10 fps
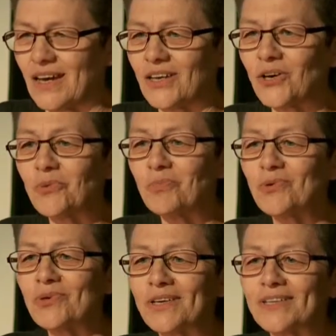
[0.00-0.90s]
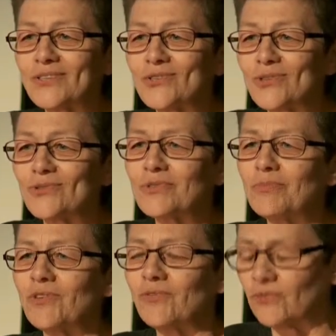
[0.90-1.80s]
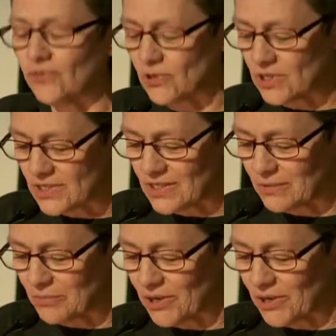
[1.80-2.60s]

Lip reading: I hope you can excuse me for focusing